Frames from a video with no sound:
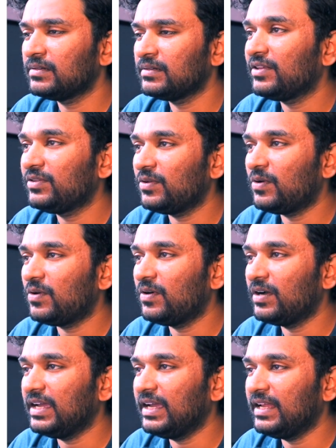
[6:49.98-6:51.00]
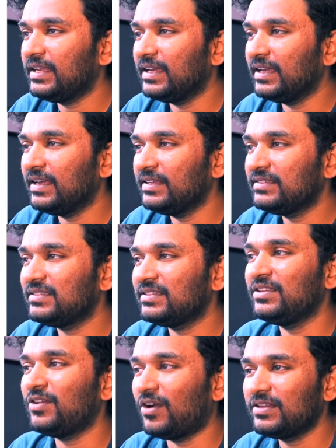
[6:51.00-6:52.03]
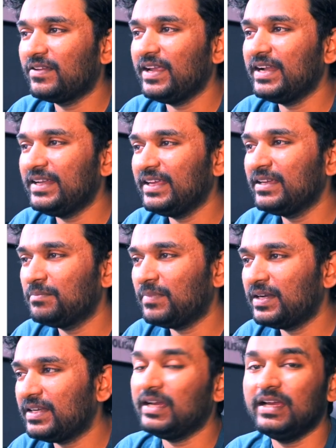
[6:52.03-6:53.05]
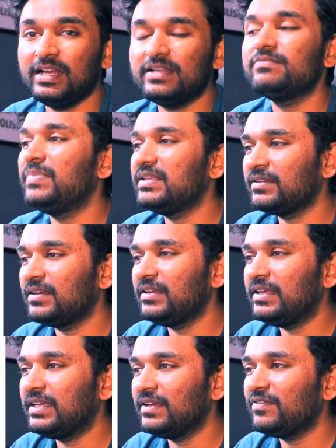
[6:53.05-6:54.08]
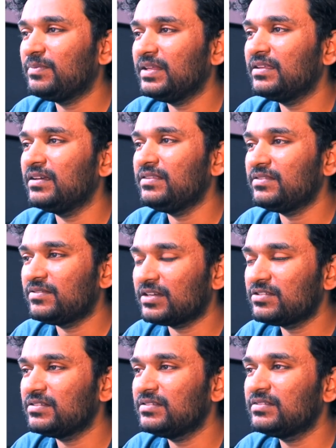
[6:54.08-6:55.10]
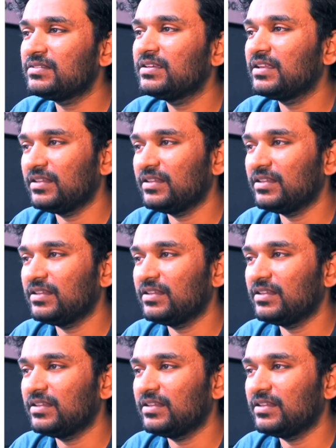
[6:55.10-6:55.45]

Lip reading: So it is not creating, but it basically gives me the instructions,